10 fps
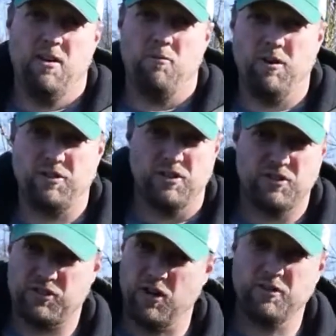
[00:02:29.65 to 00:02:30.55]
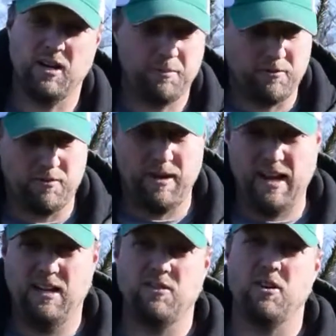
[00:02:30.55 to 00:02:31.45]
which soaked up the
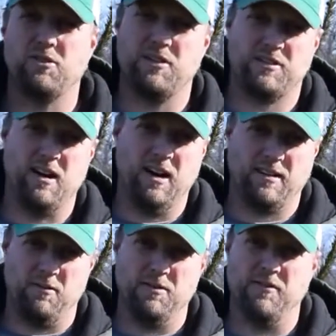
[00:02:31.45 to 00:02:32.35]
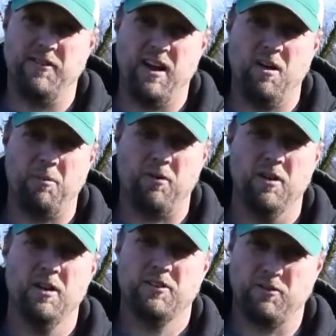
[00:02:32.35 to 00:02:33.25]
remaining nursery stock that was available
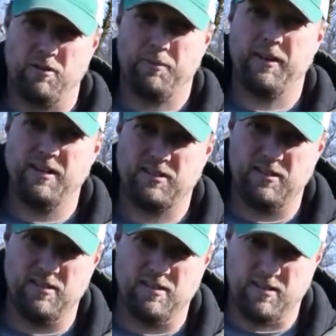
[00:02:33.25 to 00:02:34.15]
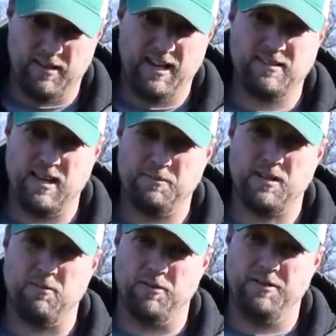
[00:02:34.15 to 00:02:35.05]
to replace the landscapes
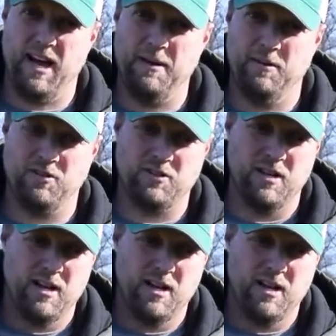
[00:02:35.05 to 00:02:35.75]
that were damaged.